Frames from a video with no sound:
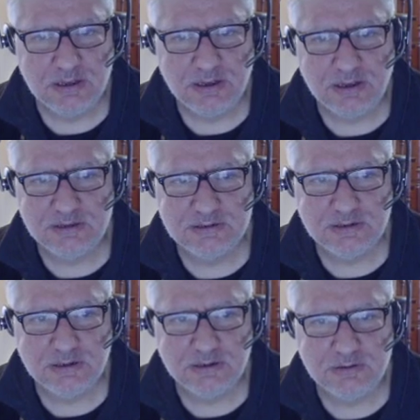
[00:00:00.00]
it's
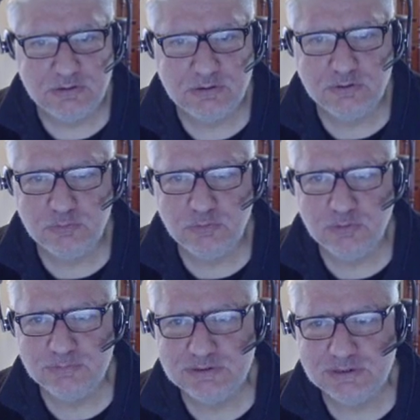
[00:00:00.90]
a horrible
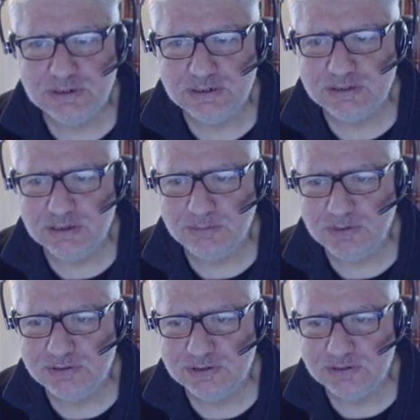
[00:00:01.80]
website that
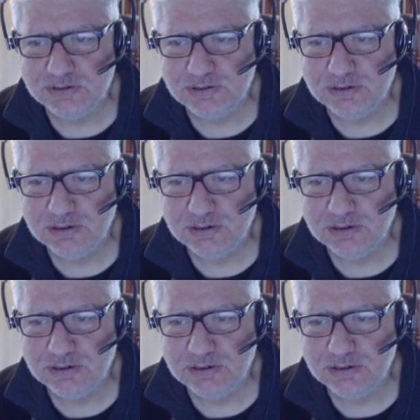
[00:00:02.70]
basically